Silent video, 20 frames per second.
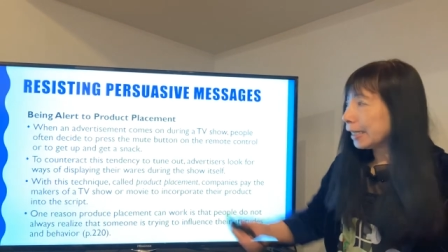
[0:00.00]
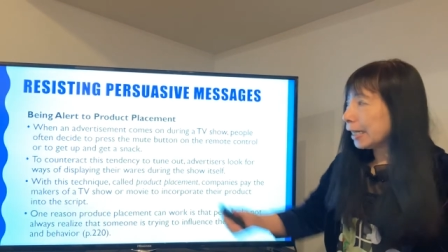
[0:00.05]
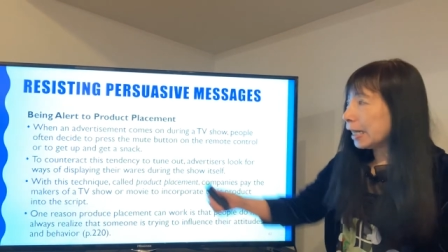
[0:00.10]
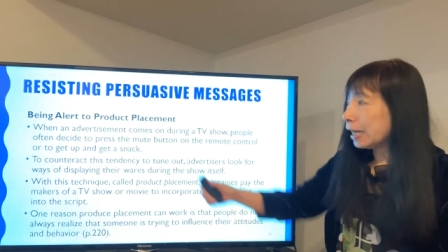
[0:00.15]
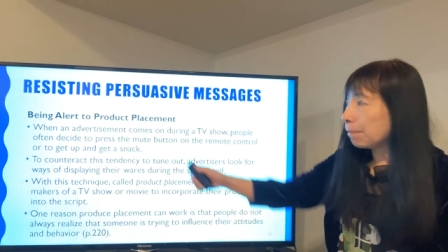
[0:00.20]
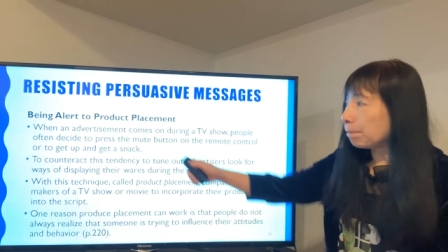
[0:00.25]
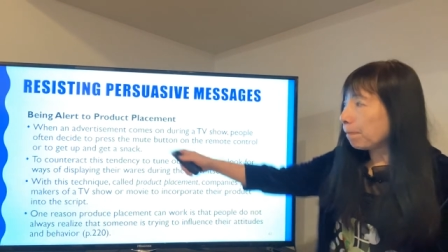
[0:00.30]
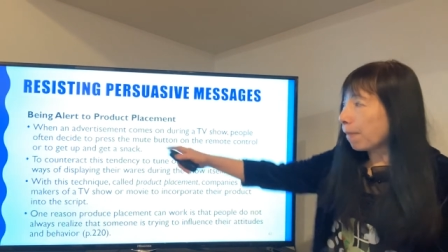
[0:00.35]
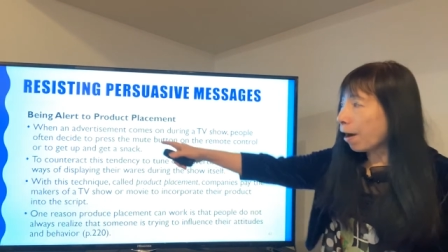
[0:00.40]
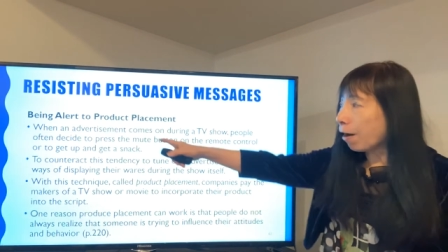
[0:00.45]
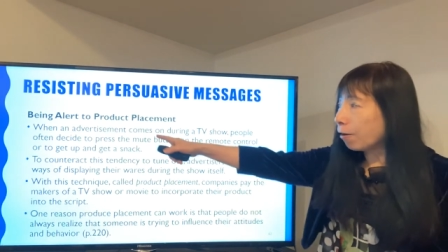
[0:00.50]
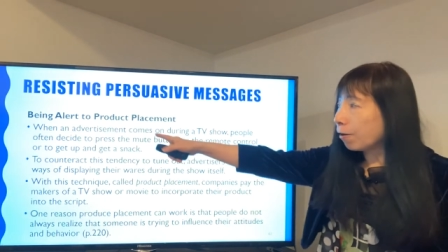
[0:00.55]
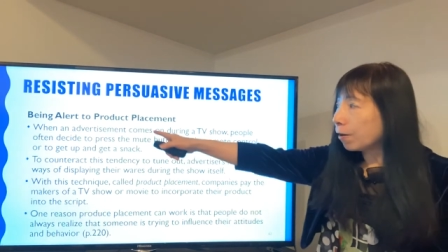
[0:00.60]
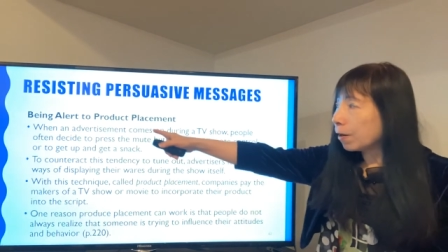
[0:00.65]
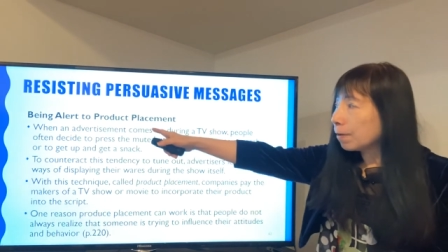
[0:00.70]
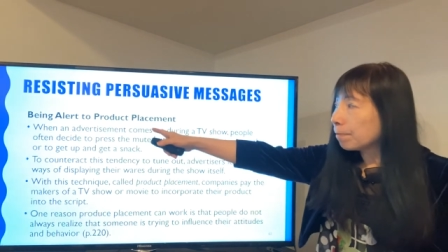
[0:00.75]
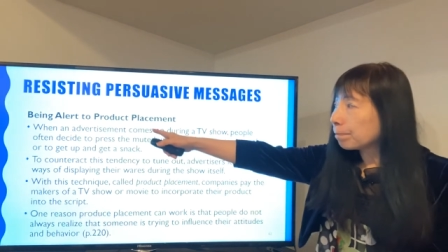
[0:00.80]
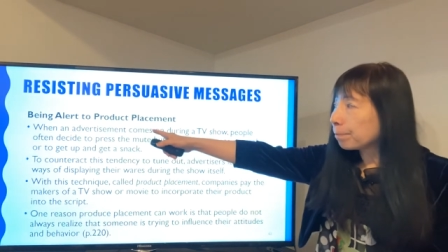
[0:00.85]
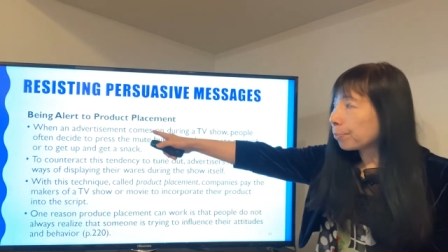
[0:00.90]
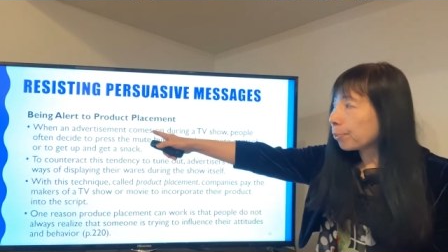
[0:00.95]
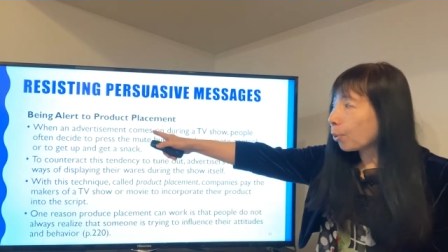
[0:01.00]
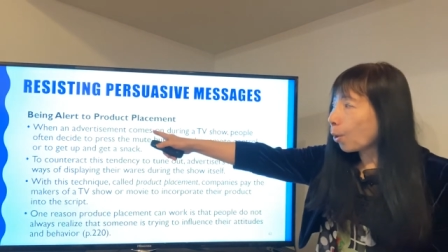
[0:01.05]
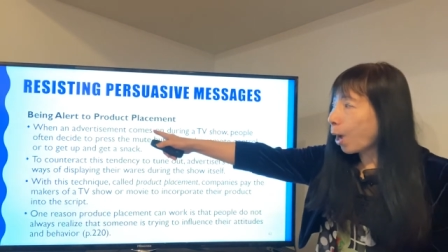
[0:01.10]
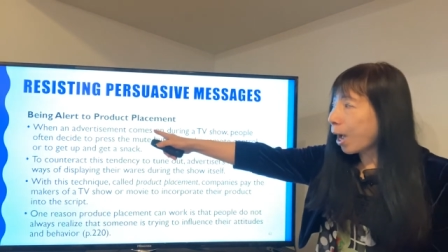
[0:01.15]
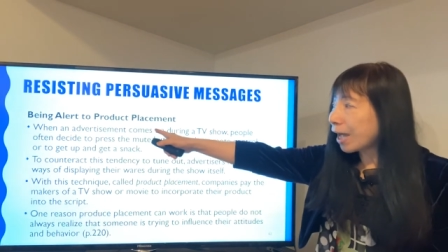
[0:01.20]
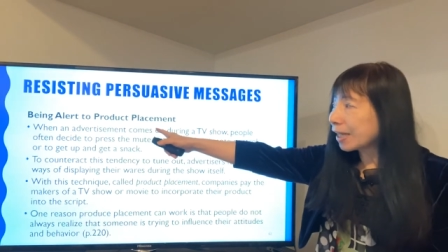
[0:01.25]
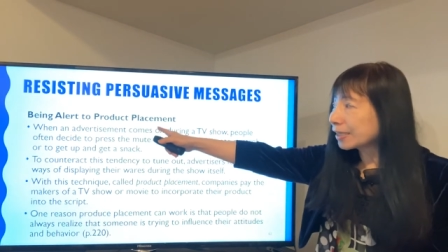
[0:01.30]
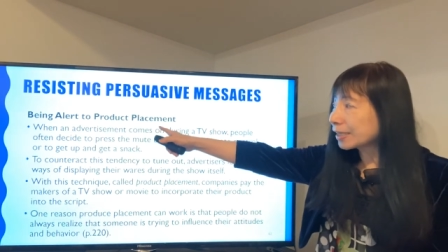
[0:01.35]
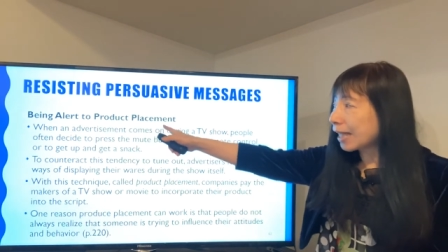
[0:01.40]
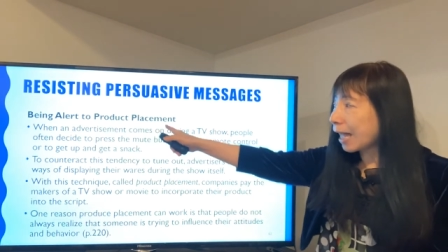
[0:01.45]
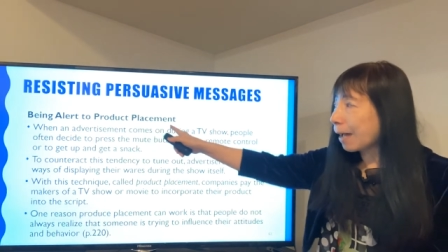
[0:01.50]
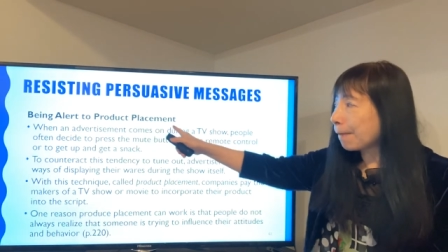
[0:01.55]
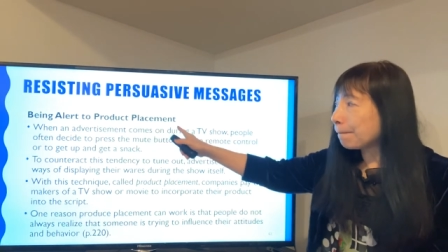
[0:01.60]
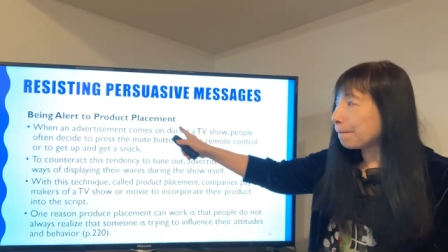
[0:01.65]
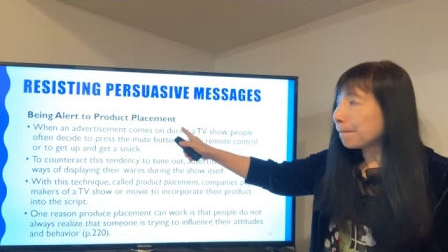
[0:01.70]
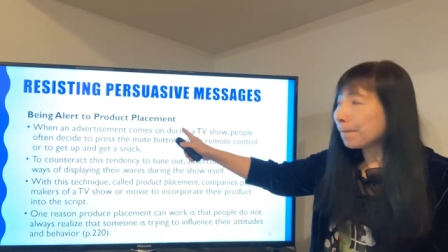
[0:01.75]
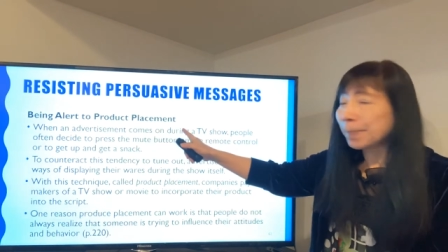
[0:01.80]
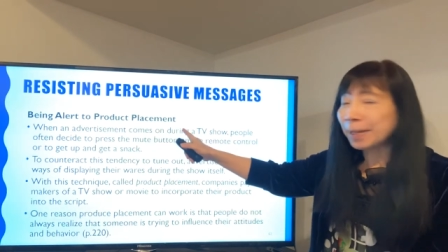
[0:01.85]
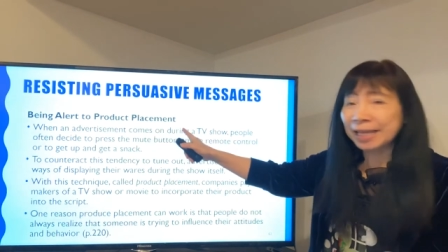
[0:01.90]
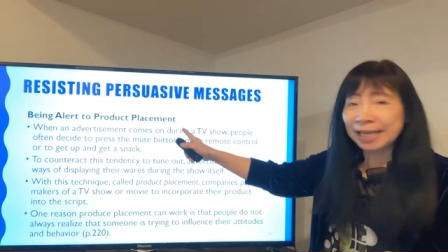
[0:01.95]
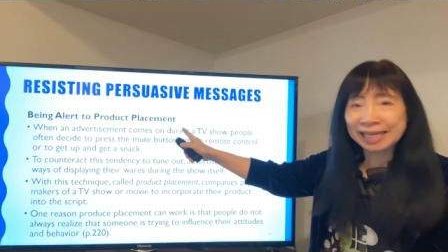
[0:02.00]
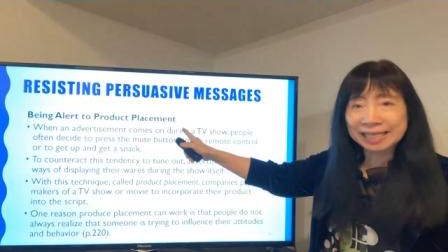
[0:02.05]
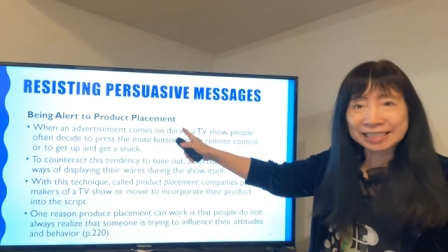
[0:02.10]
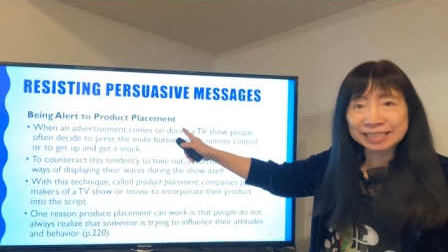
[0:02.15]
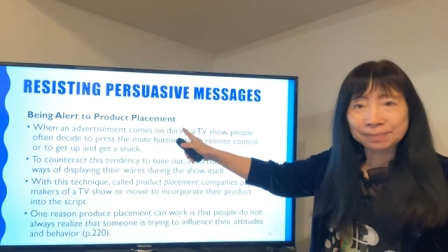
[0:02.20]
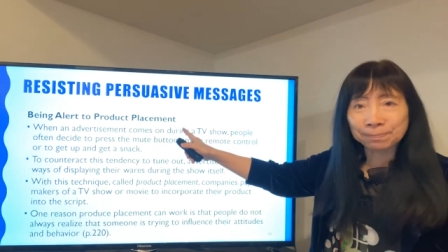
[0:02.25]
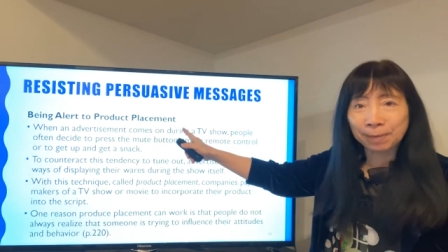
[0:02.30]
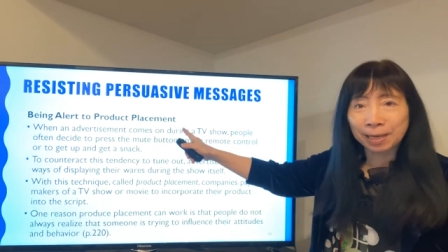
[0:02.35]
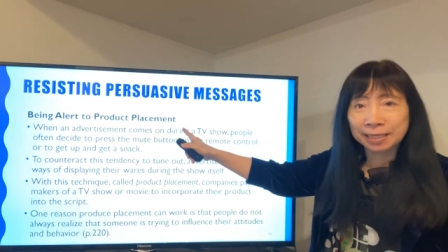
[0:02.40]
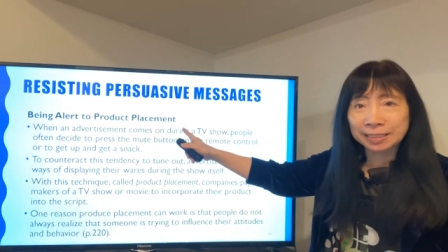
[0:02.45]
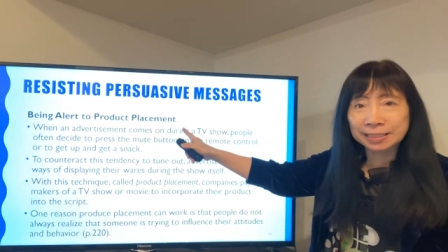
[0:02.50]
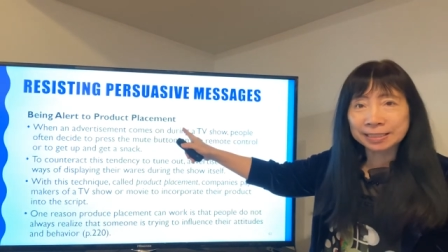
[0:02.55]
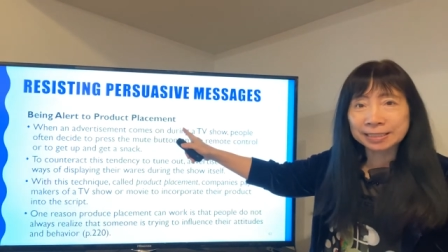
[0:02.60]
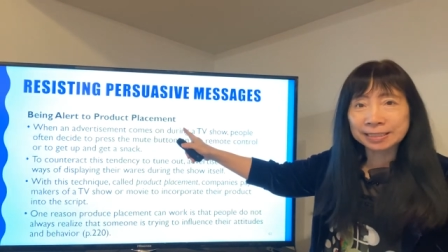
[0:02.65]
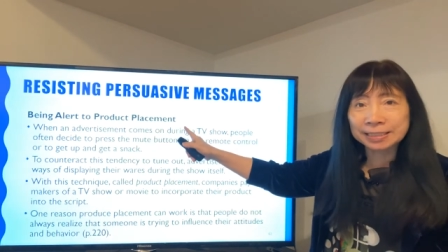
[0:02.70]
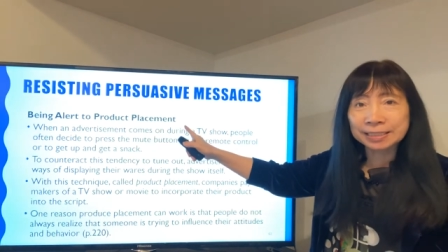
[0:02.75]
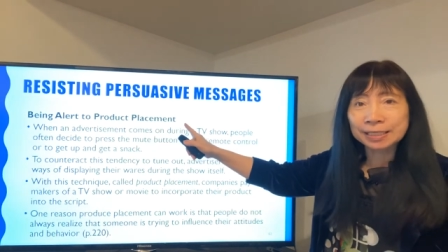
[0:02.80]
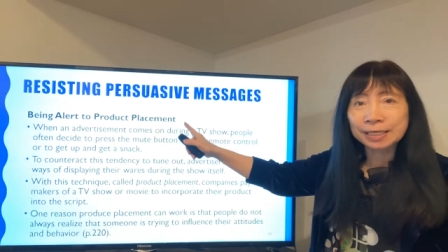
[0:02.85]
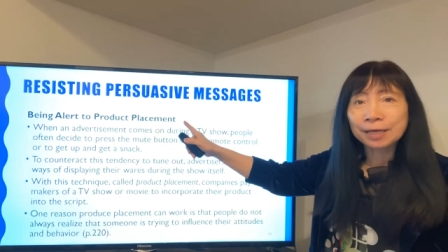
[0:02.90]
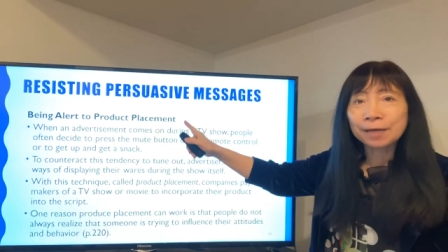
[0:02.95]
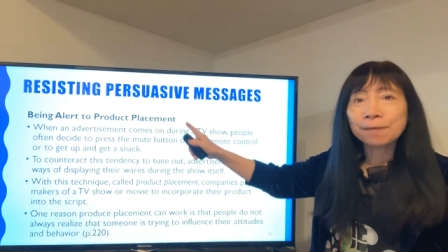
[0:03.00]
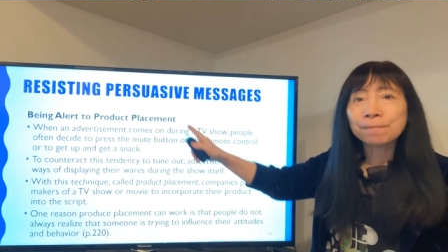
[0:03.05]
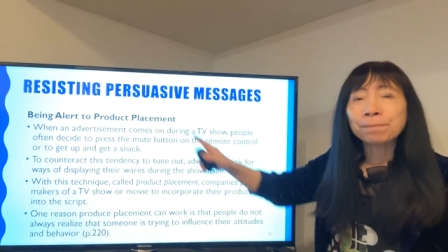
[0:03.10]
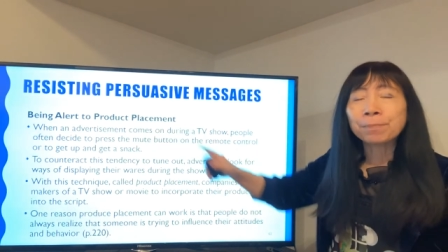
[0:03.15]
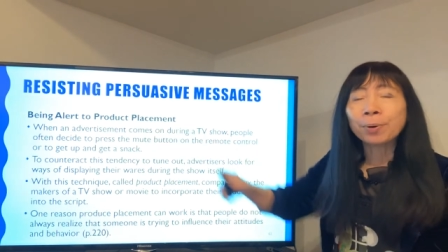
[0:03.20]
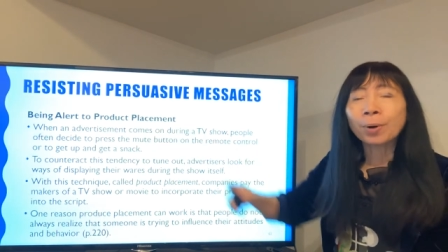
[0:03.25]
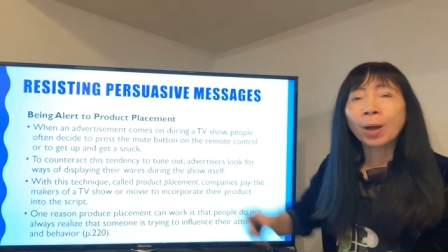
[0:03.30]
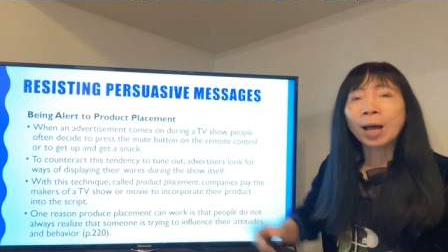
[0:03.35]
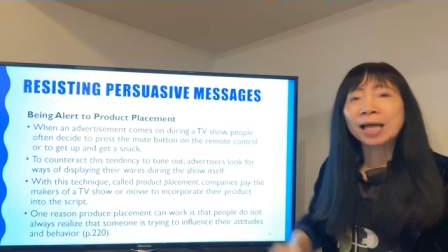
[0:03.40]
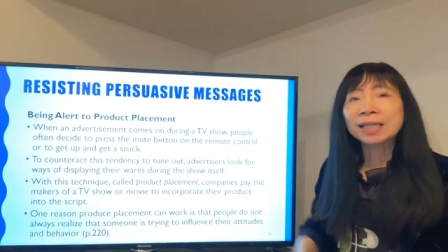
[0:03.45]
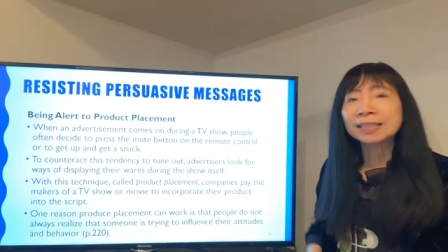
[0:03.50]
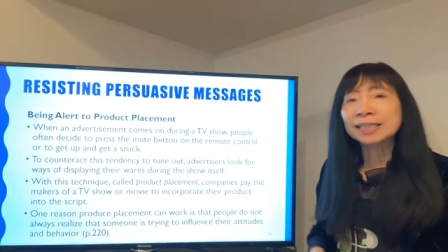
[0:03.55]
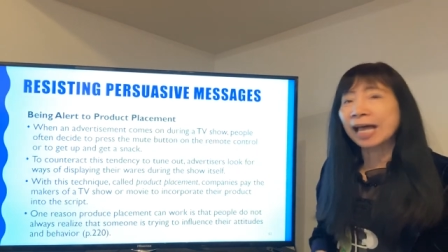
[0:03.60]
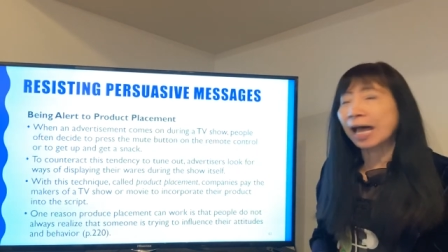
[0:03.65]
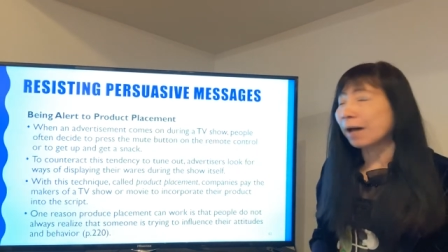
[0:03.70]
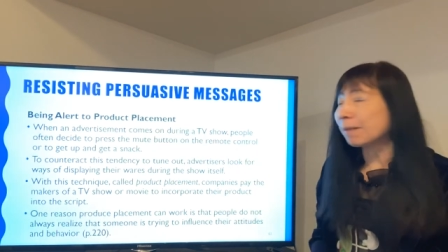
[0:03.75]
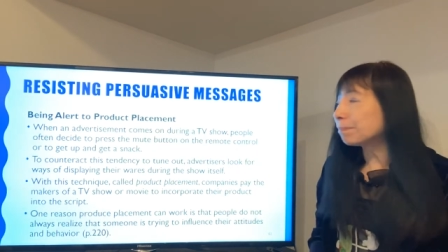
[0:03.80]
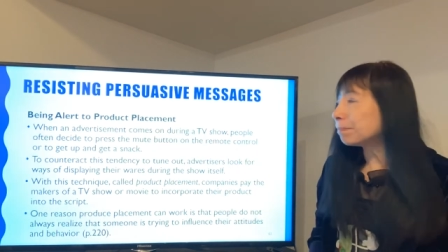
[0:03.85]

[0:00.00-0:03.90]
about product placement. Product